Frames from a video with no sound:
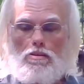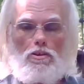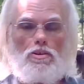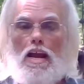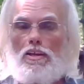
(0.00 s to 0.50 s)

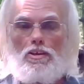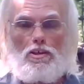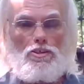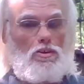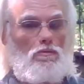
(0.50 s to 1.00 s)
You're not
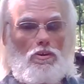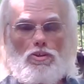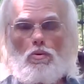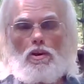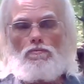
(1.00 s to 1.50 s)
going to do it for
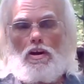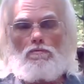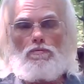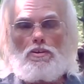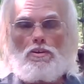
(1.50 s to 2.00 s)

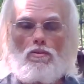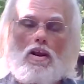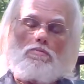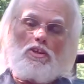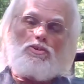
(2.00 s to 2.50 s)
25, 50
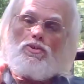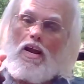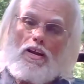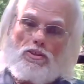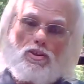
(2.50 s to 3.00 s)
grand because you
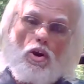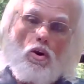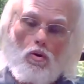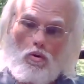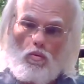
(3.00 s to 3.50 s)
got to
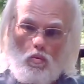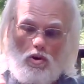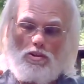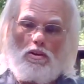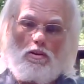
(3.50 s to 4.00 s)
go
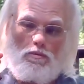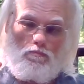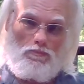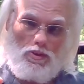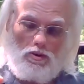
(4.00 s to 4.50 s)
where
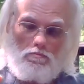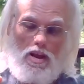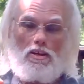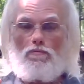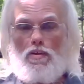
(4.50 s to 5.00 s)
your
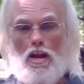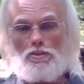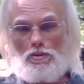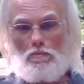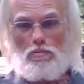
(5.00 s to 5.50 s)

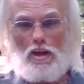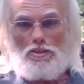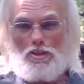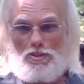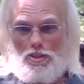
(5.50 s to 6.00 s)
manufacturing
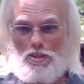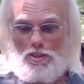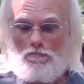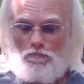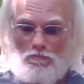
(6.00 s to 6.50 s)
process is.